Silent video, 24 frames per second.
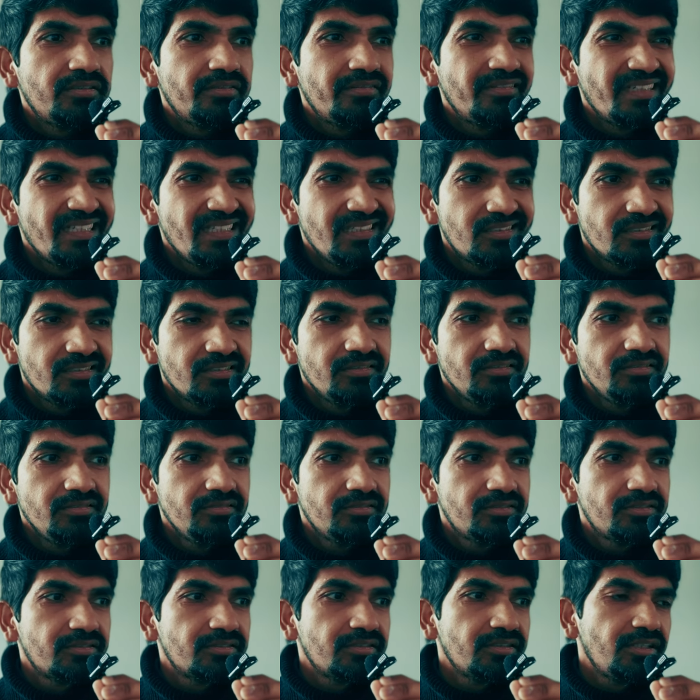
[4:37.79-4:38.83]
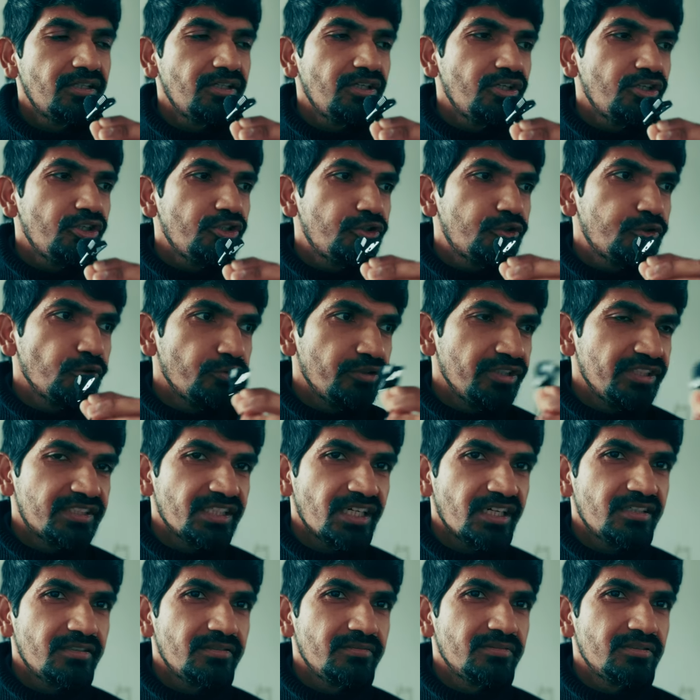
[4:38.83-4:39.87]
reasons to
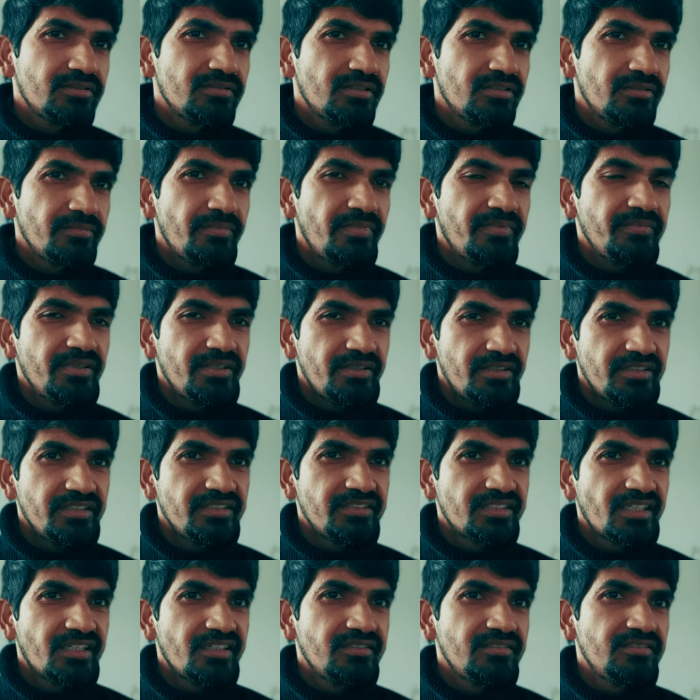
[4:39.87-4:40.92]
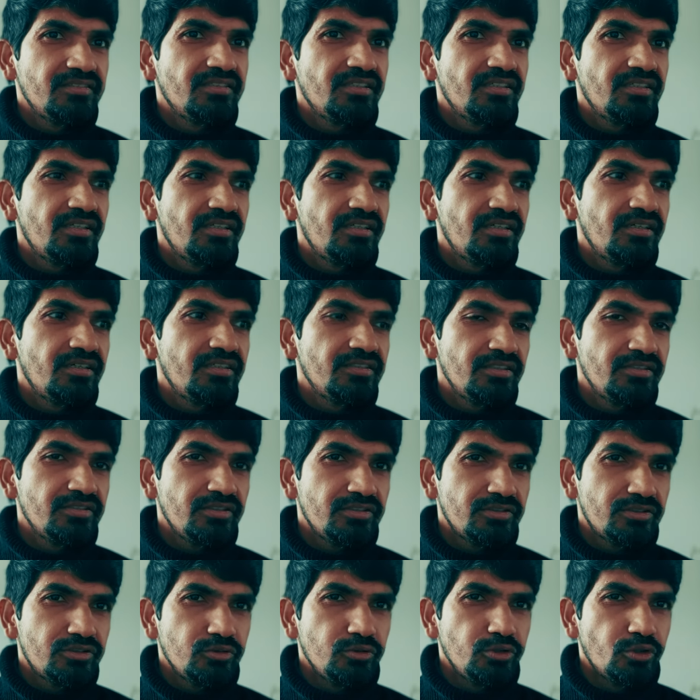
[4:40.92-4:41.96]
return
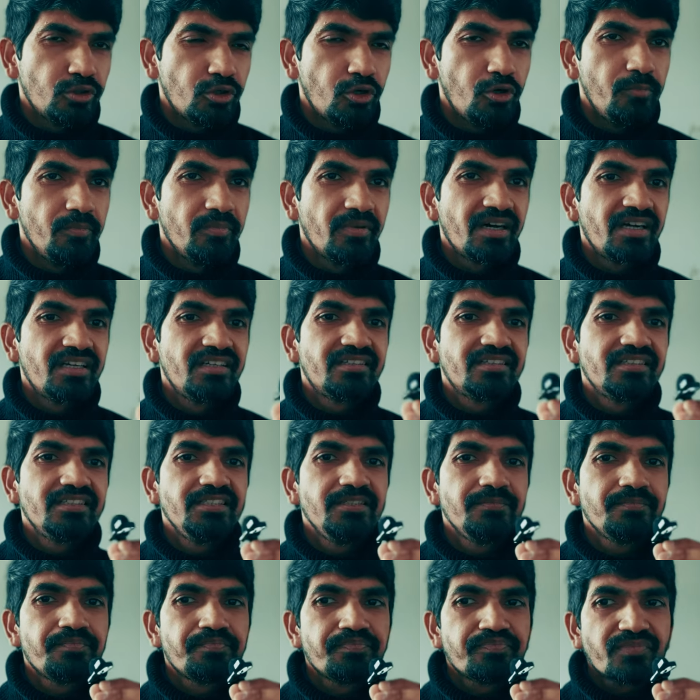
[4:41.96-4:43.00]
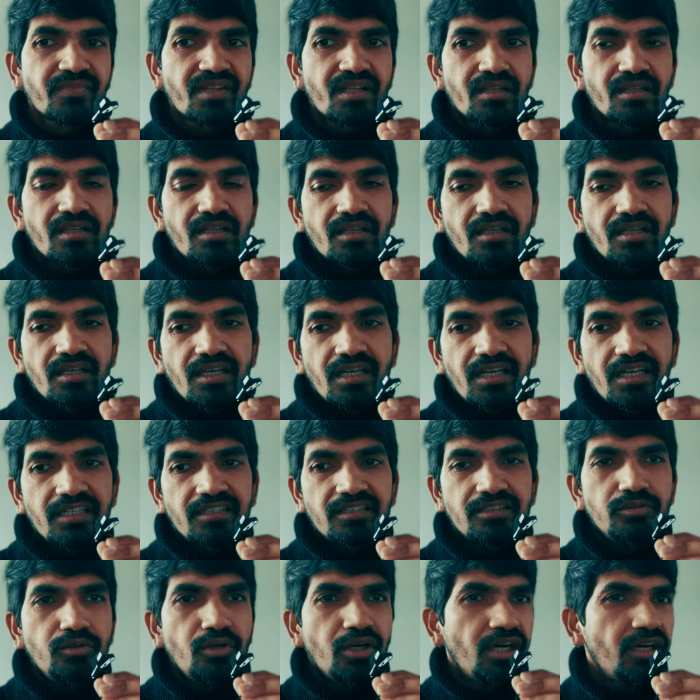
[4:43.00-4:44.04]
to your home country,
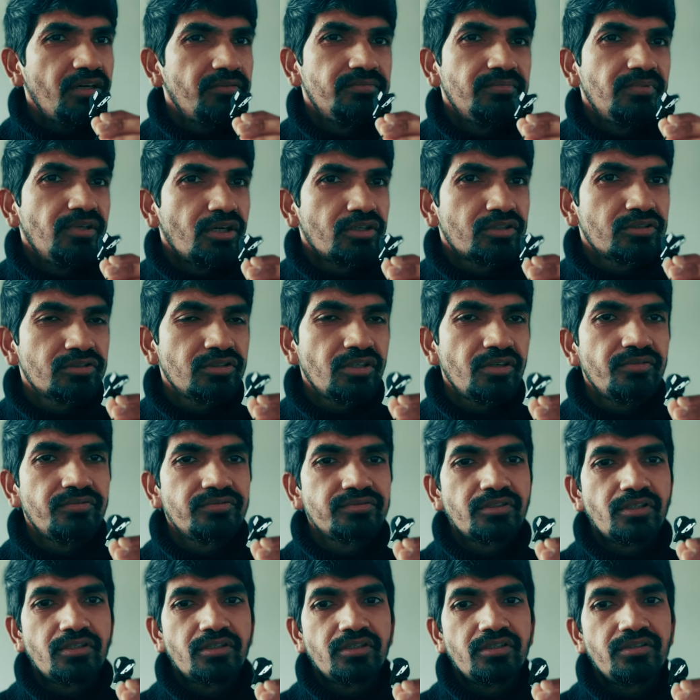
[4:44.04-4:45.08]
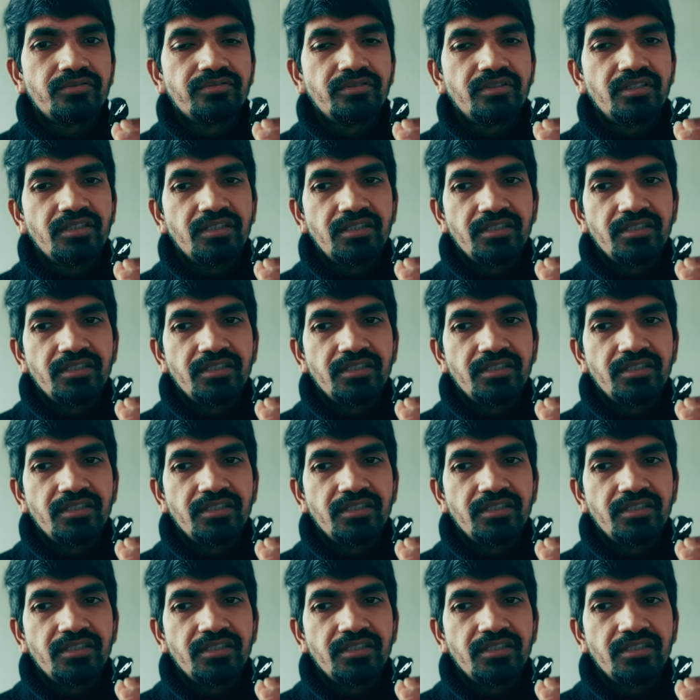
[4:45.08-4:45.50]
and you have lots of sort of